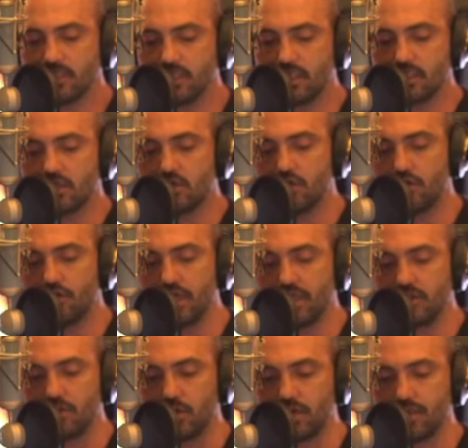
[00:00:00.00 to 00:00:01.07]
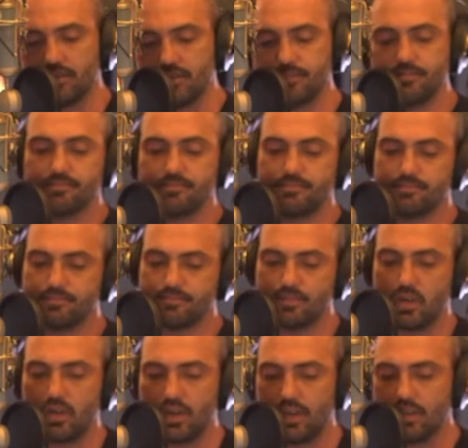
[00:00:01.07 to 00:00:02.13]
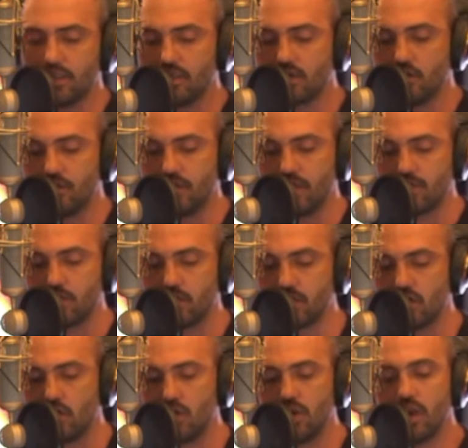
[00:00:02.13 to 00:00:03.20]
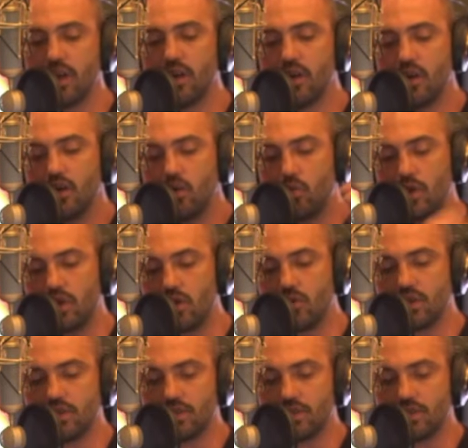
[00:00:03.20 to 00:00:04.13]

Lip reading: Facebook. All right, let's do Facebook. So we don't want to